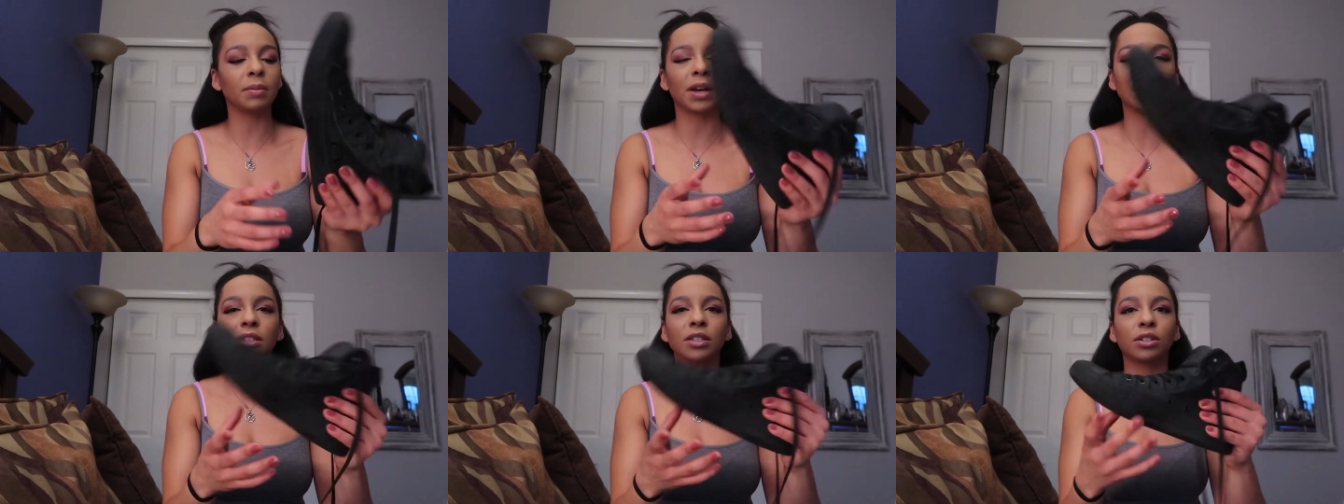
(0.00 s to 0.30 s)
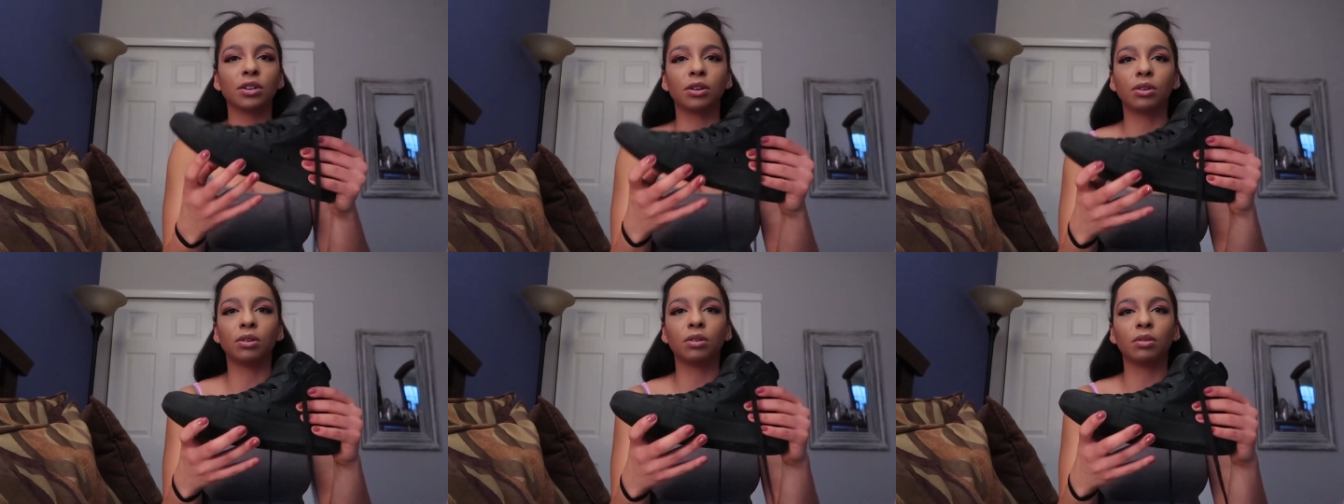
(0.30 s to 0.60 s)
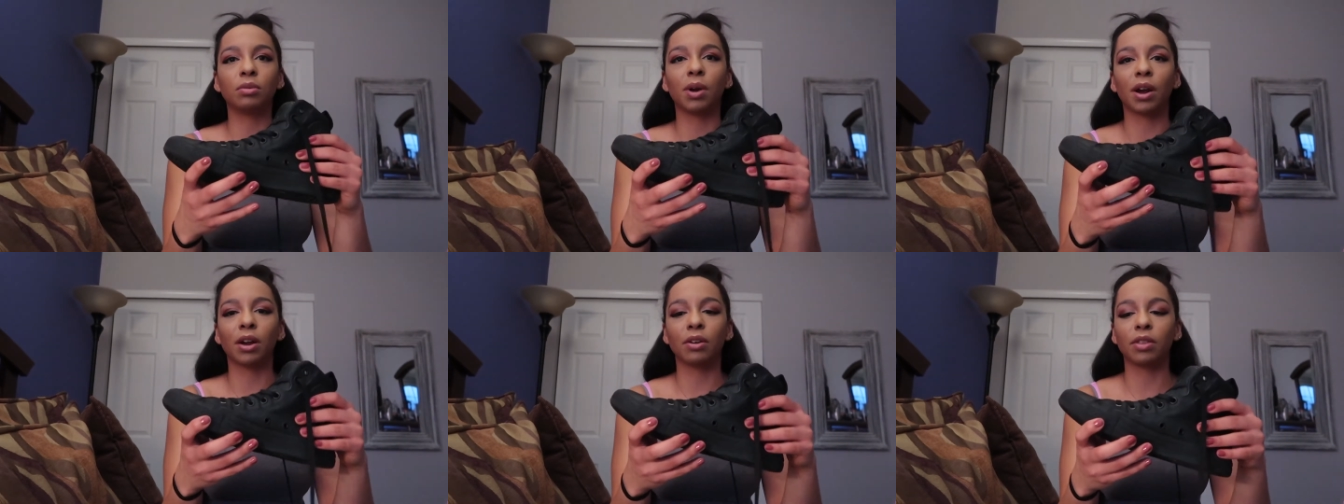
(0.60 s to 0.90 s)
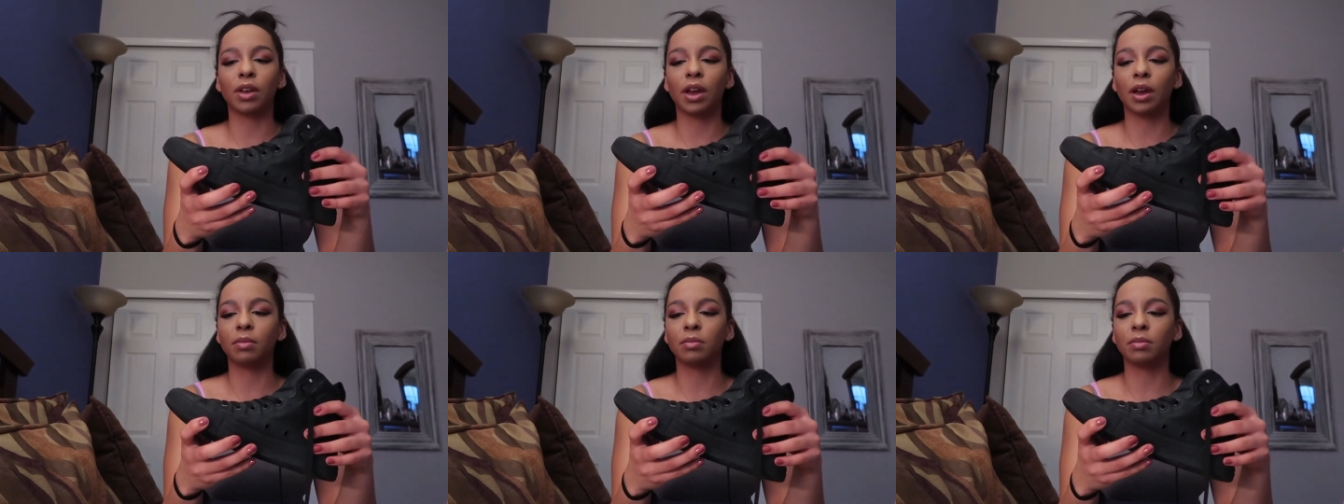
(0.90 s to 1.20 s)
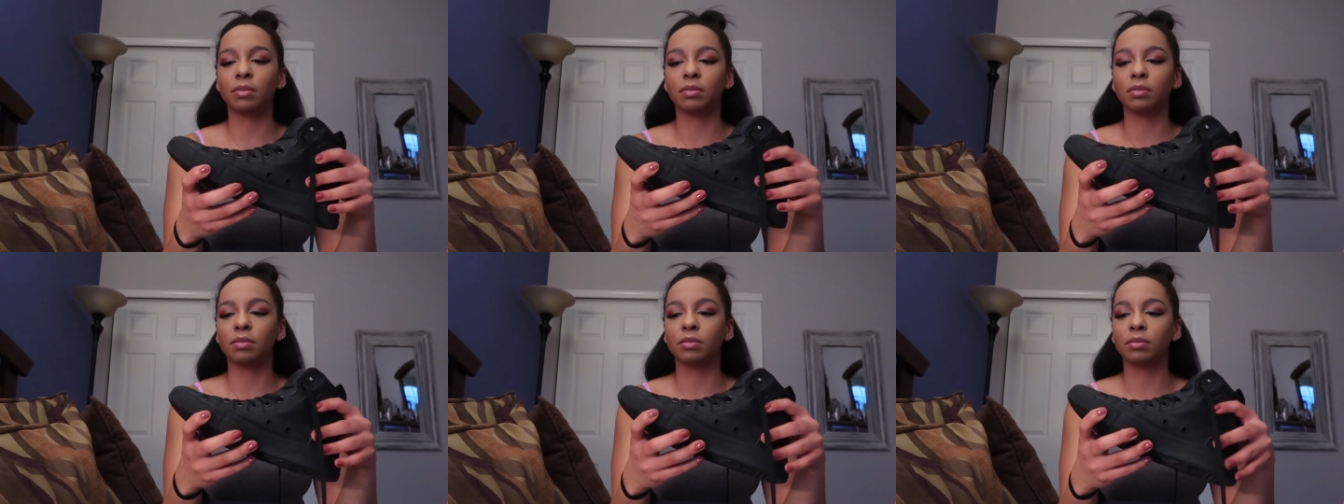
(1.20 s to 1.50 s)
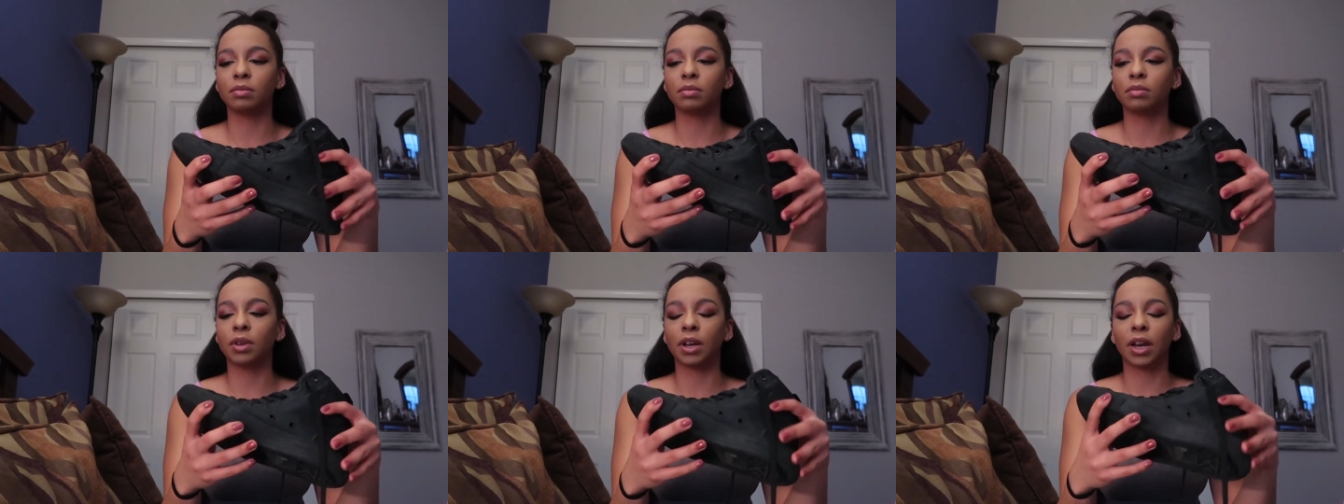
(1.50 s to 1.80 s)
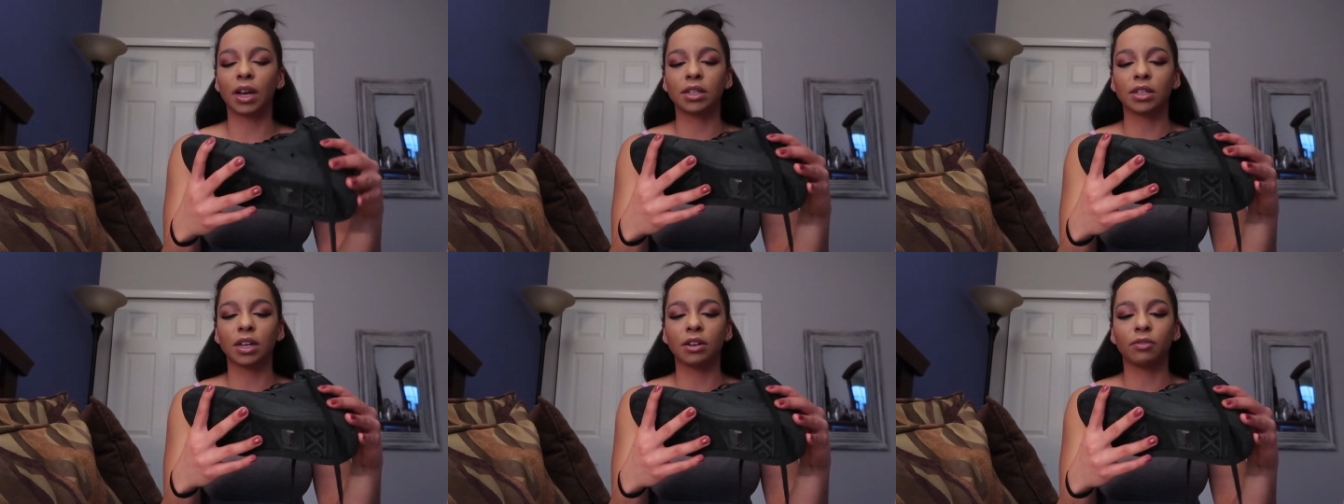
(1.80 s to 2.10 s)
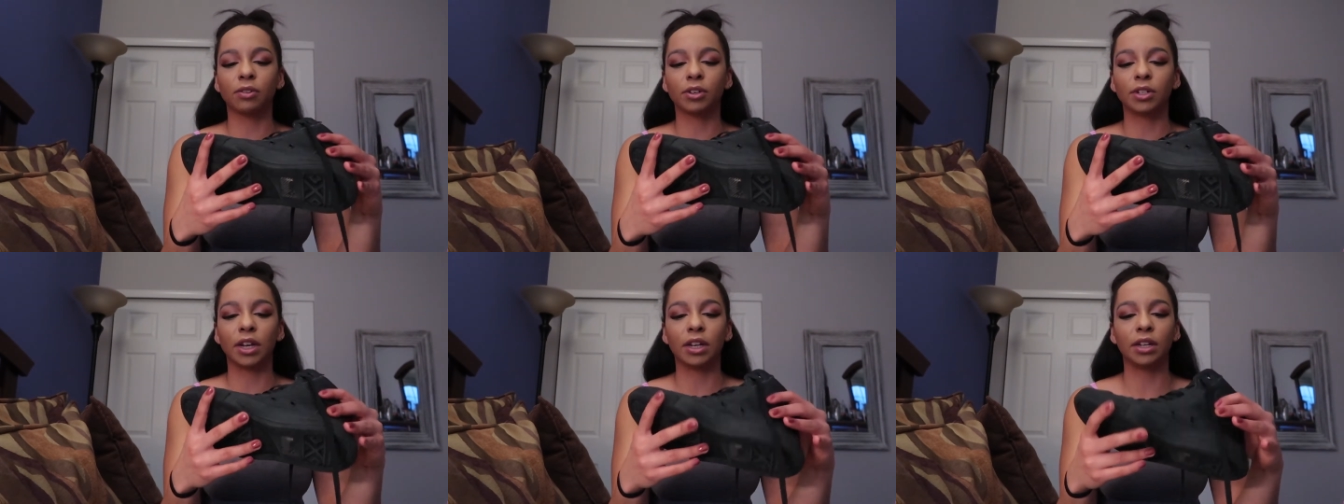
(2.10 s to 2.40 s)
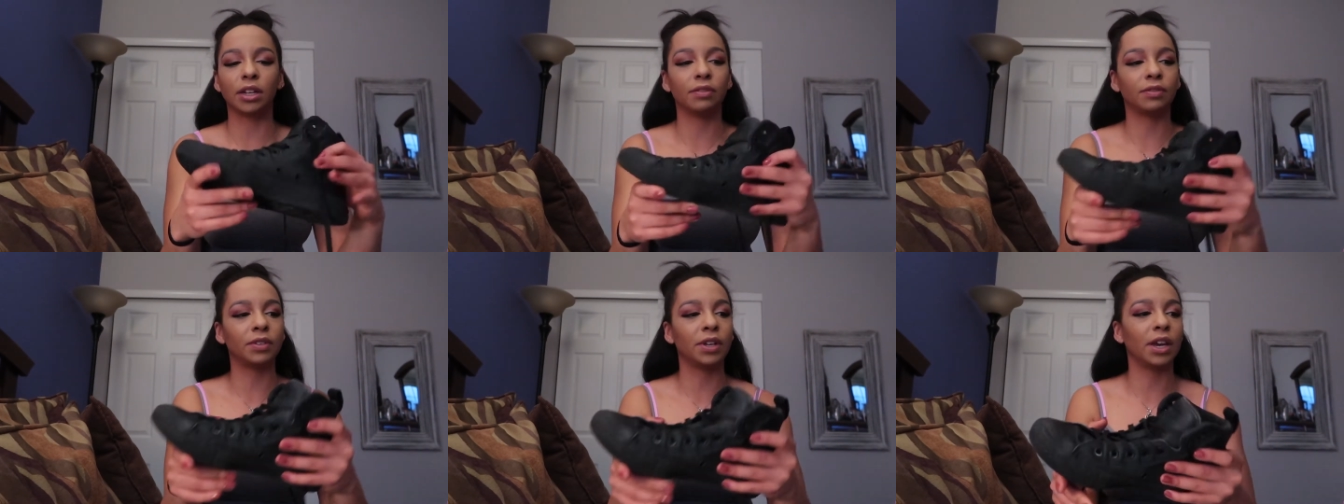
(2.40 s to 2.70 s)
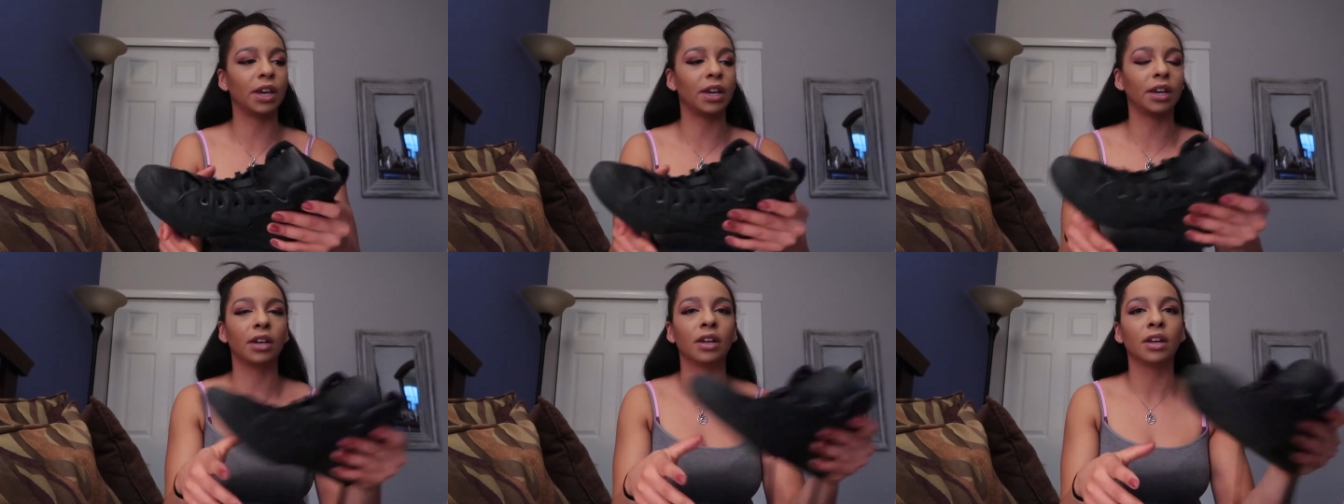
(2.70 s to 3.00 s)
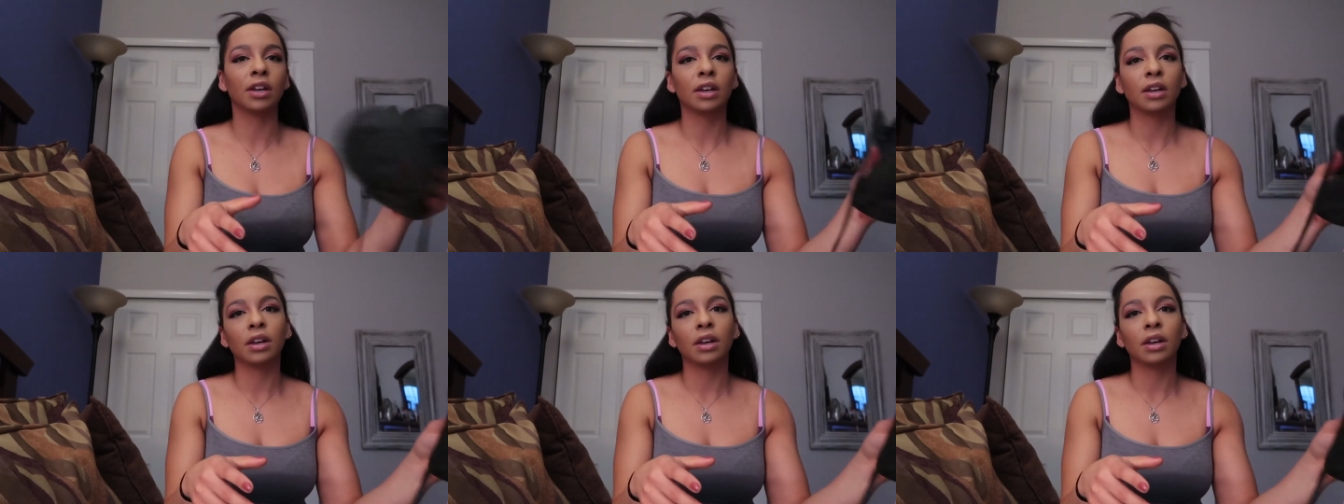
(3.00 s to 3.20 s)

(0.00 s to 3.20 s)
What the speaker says: I still wear them, like I said, for deadlifting,